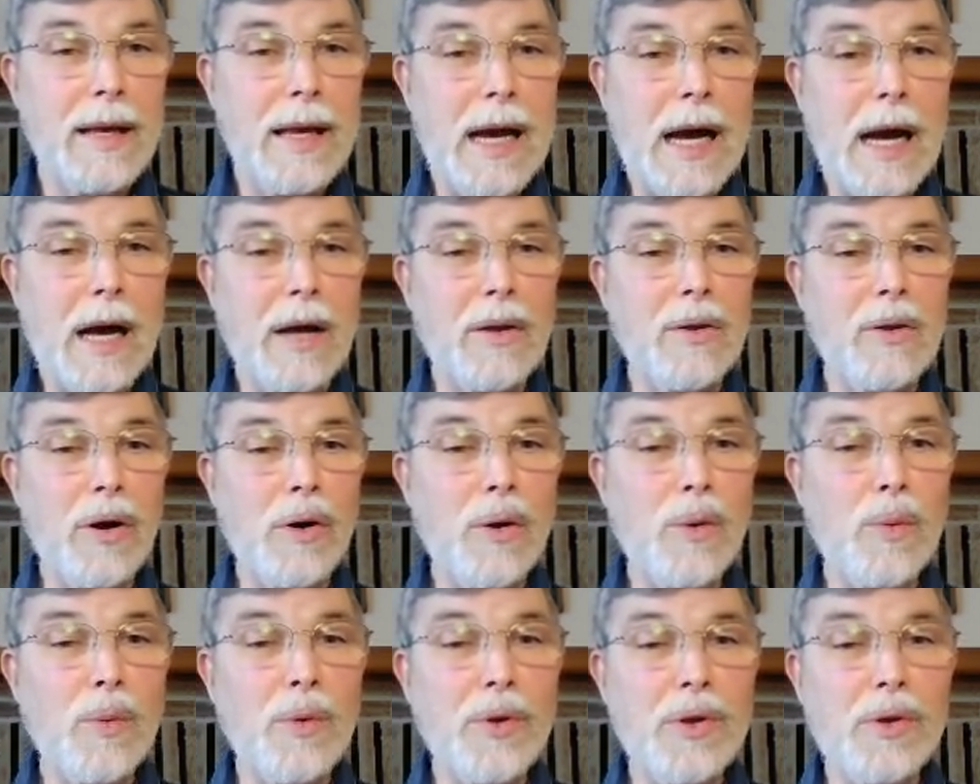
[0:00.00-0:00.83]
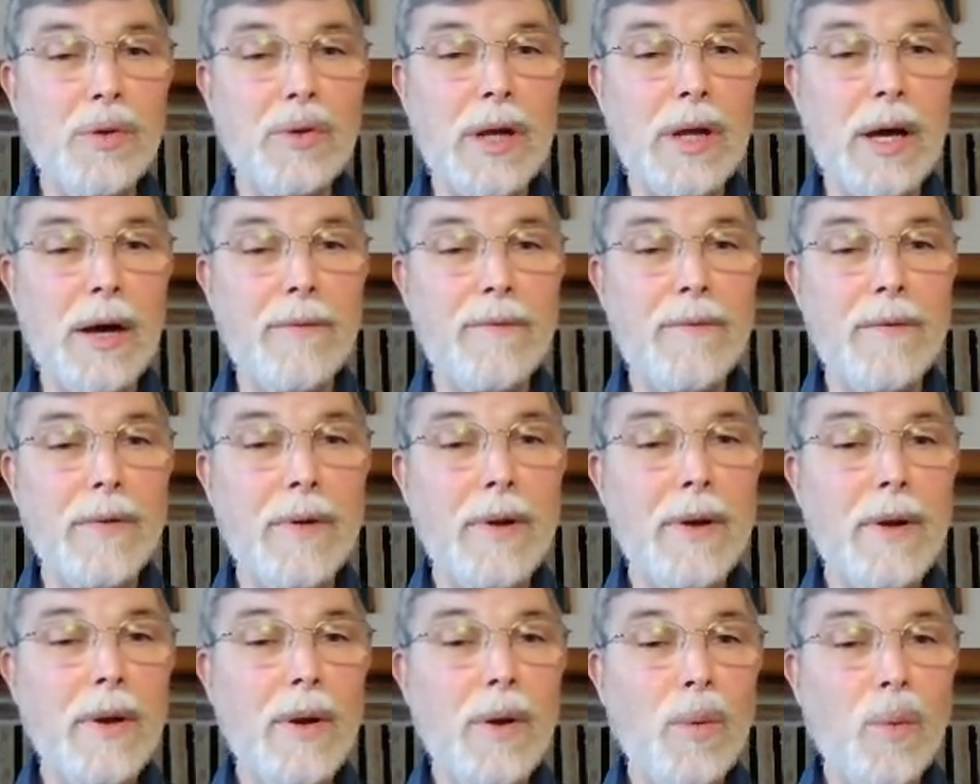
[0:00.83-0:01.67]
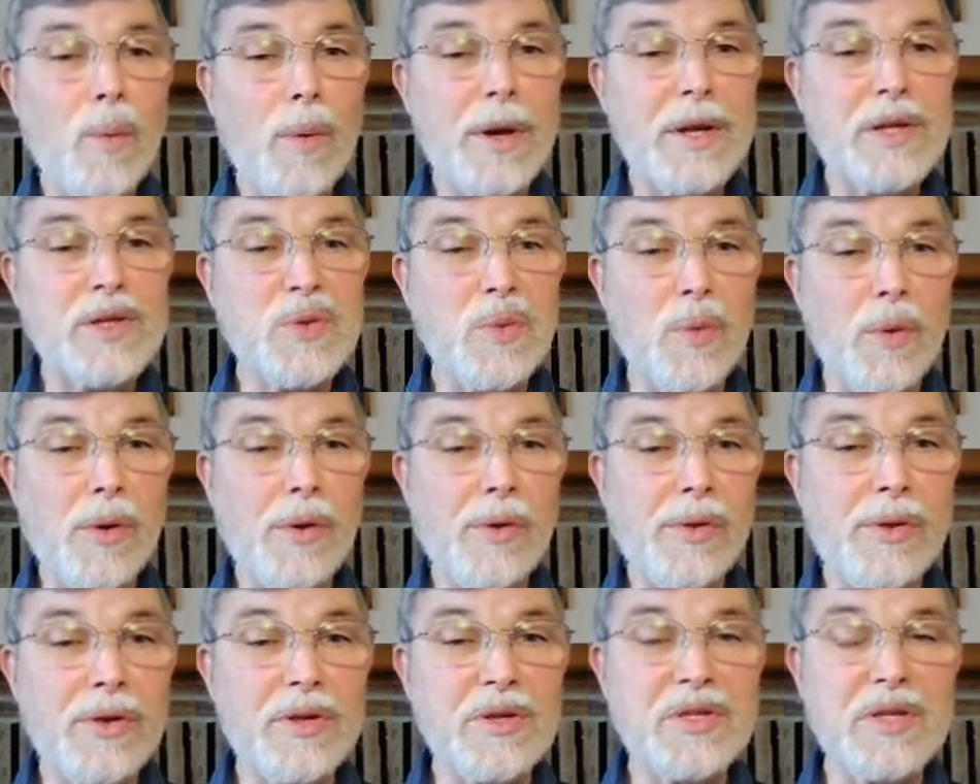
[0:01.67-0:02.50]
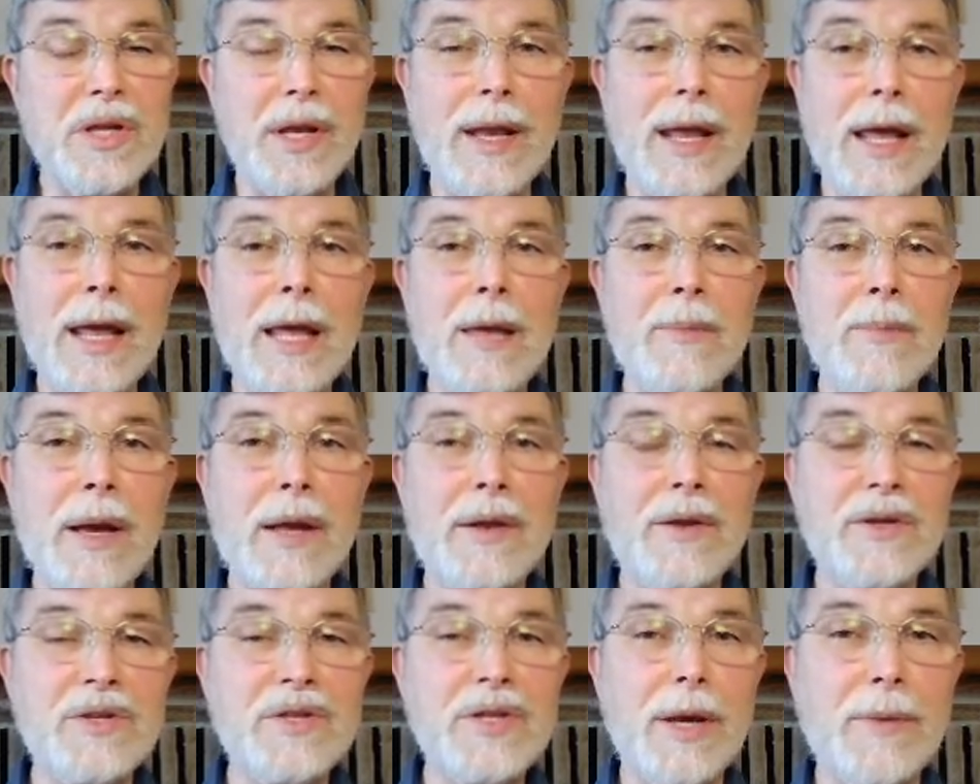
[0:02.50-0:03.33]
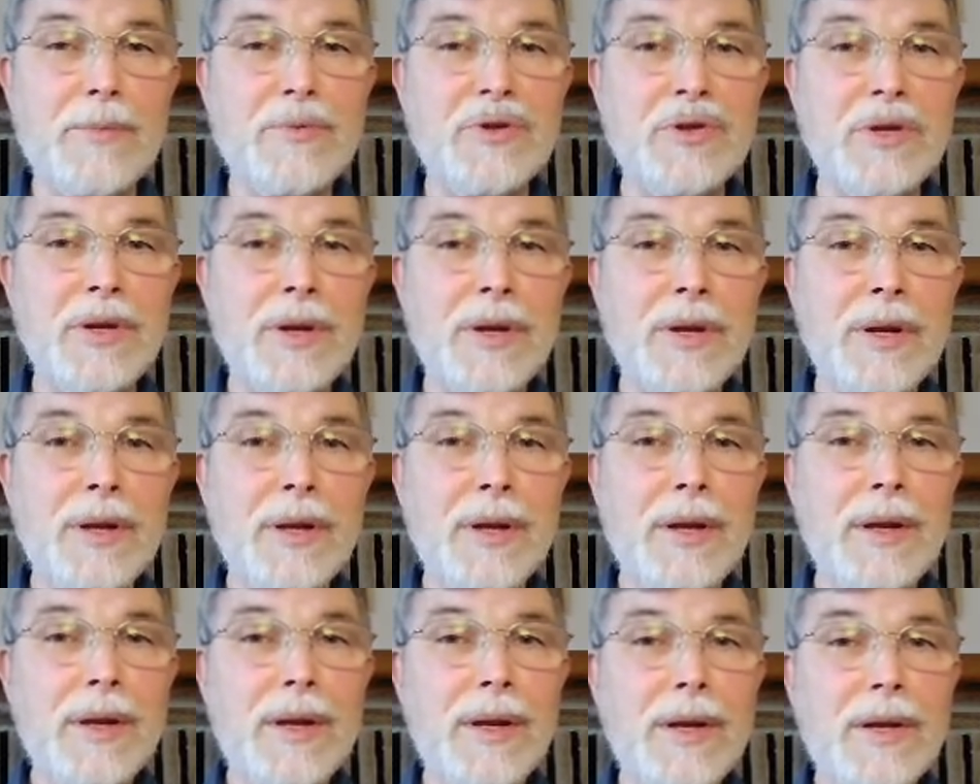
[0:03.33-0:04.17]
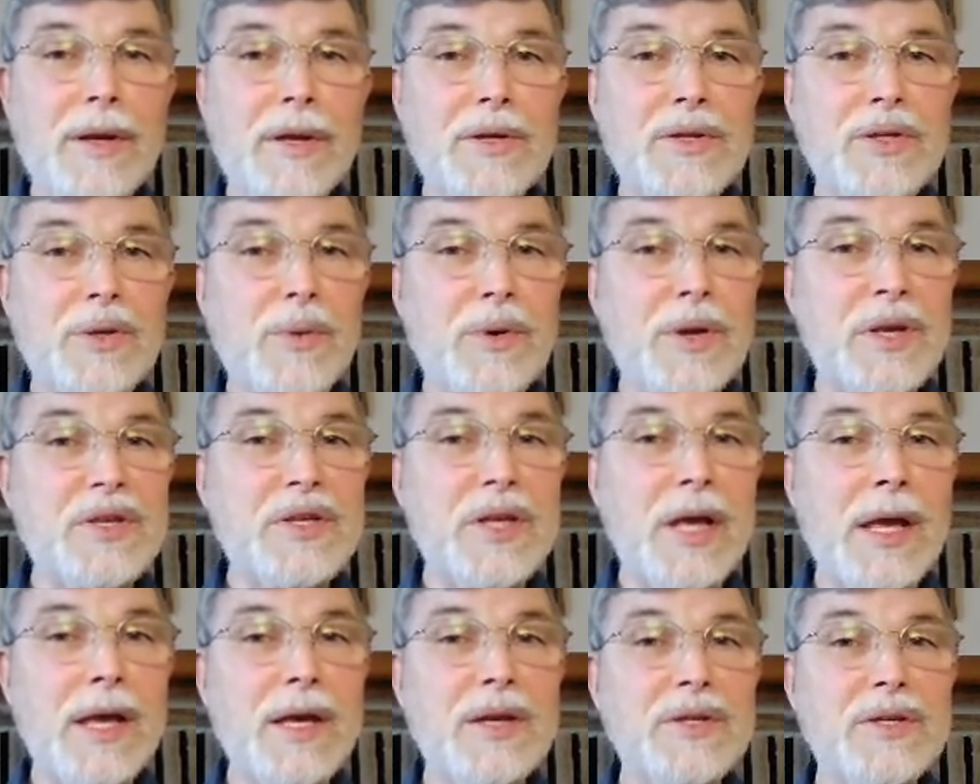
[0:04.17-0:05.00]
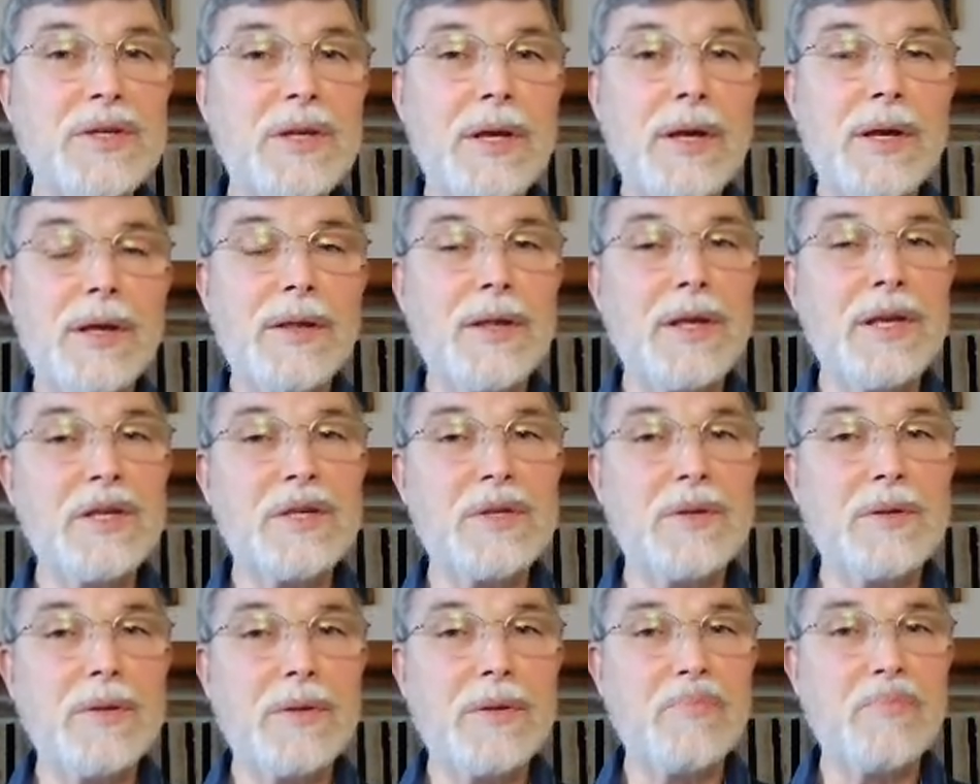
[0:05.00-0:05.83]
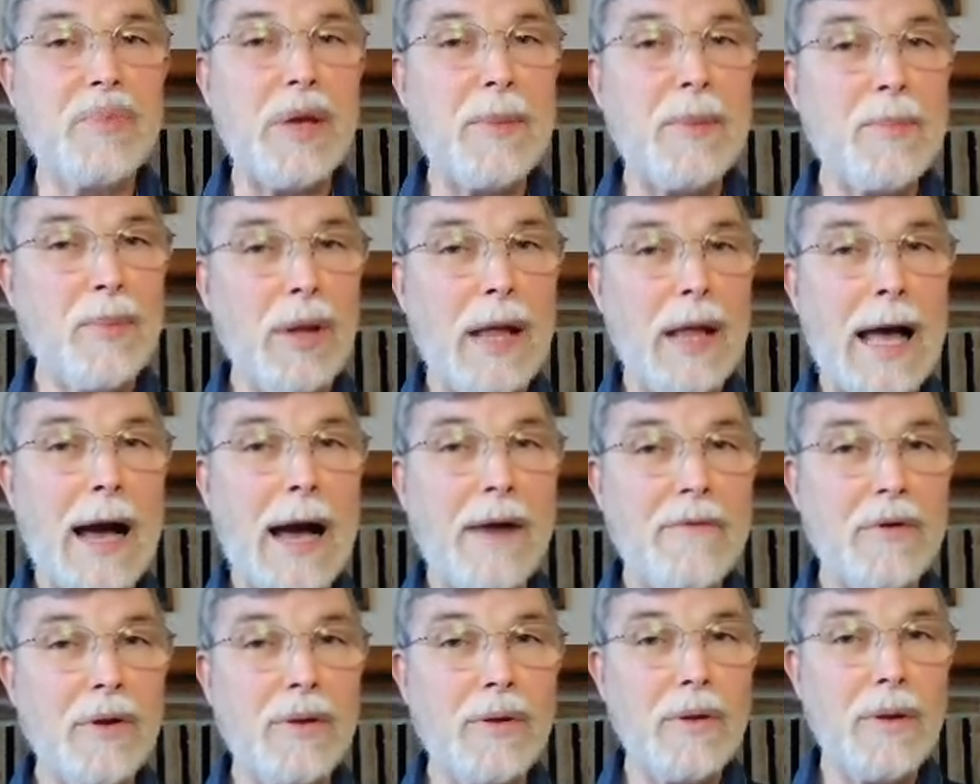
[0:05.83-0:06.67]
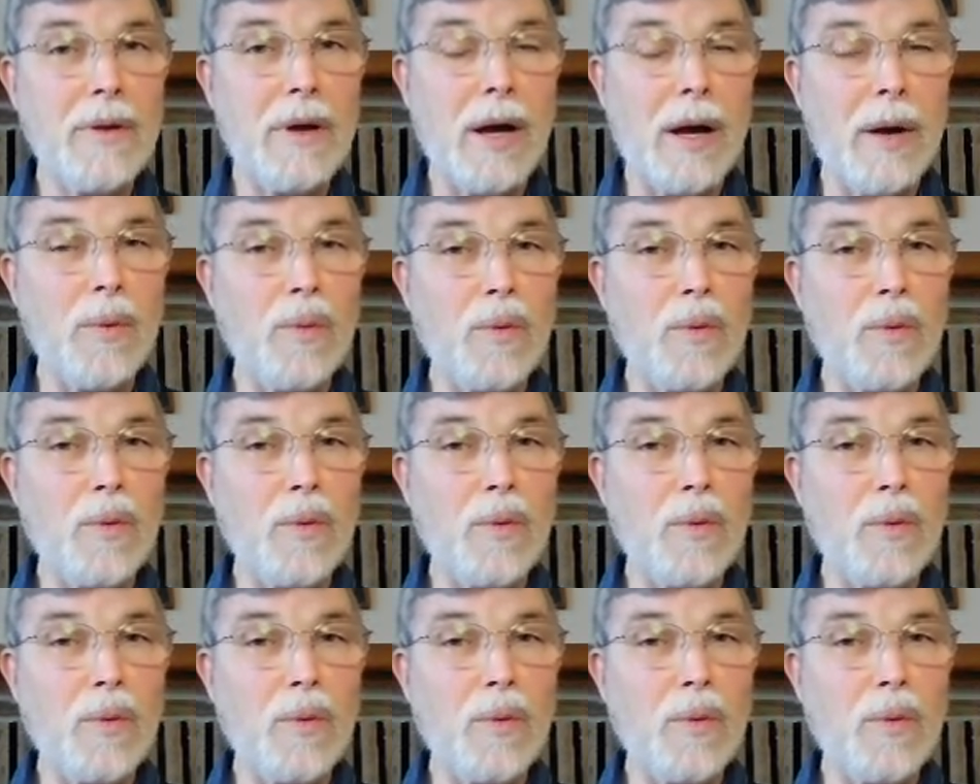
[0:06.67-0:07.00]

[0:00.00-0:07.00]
How long will you love what is worthless and aim at deception? So what he's saying is these people have a